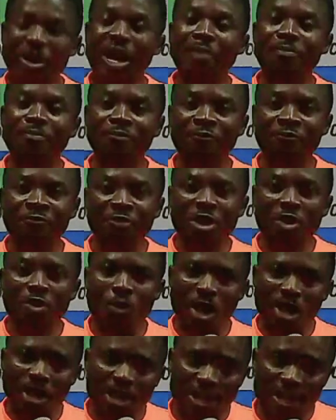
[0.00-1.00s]
up
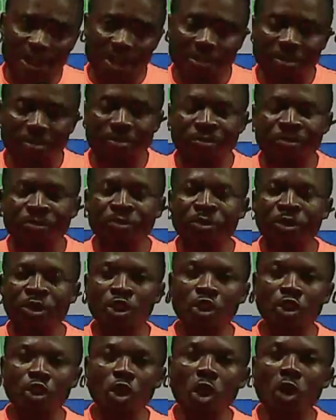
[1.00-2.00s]
frequently.
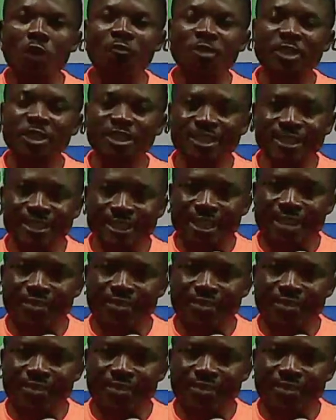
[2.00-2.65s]
You often see